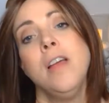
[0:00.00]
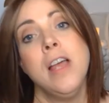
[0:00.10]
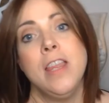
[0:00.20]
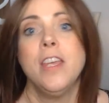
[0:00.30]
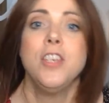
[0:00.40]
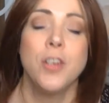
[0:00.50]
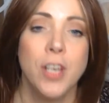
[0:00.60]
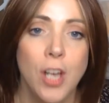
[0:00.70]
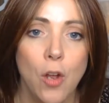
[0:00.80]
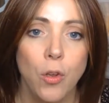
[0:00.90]
And then you
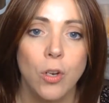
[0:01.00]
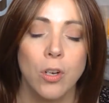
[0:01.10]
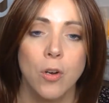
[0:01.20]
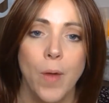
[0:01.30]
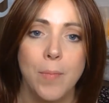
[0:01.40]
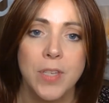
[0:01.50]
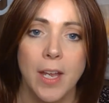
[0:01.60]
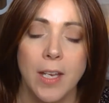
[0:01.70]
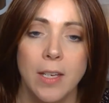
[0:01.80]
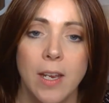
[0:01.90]
can go look on a
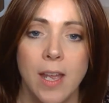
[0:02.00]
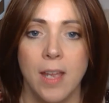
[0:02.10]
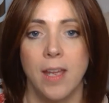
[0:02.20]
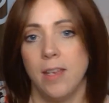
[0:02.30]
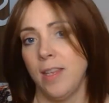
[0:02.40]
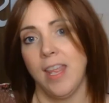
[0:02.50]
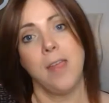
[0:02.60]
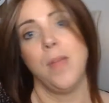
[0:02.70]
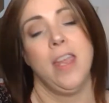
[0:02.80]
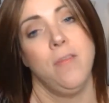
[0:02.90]
website and they
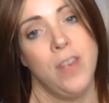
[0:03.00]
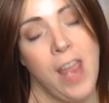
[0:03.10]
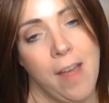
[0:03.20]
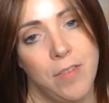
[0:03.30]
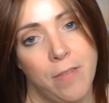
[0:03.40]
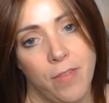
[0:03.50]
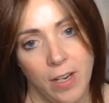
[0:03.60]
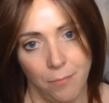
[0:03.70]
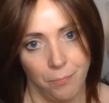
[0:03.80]
may even have different